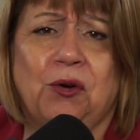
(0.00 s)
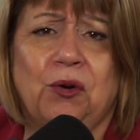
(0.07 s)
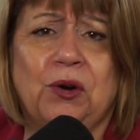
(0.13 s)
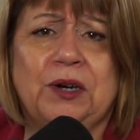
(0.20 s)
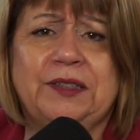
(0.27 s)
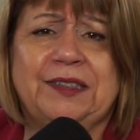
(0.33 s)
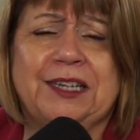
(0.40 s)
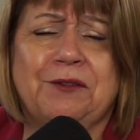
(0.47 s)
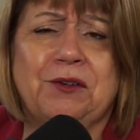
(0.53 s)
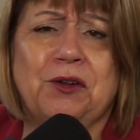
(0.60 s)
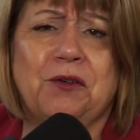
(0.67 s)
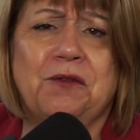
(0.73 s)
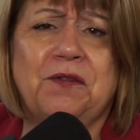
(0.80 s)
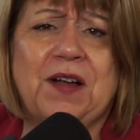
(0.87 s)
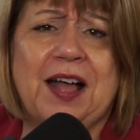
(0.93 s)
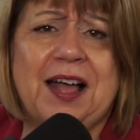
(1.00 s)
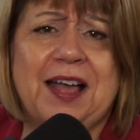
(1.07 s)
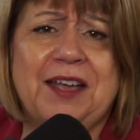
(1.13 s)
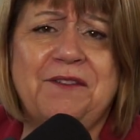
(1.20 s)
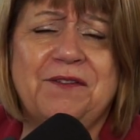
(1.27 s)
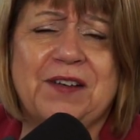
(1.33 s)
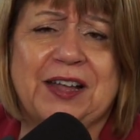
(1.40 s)
or
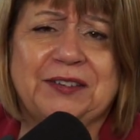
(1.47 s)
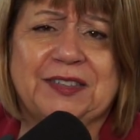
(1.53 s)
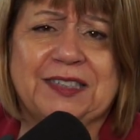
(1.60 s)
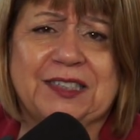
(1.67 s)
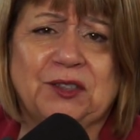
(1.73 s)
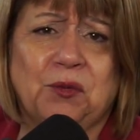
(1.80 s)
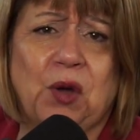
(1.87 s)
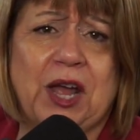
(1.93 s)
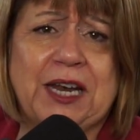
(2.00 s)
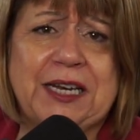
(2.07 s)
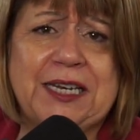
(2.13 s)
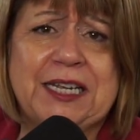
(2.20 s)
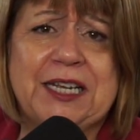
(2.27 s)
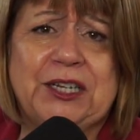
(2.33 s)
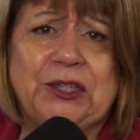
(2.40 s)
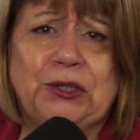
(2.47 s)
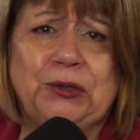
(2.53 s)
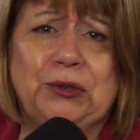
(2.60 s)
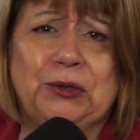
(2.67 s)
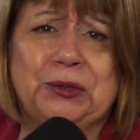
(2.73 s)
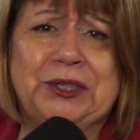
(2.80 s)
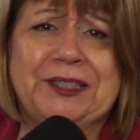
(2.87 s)

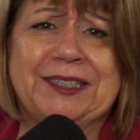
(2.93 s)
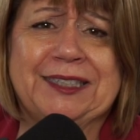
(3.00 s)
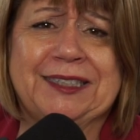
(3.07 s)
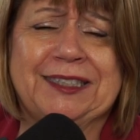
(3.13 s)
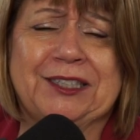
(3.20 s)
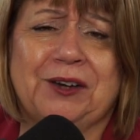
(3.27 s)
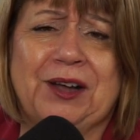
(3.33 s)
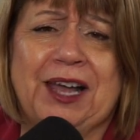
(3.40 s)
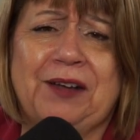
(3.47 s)
705-561-2360.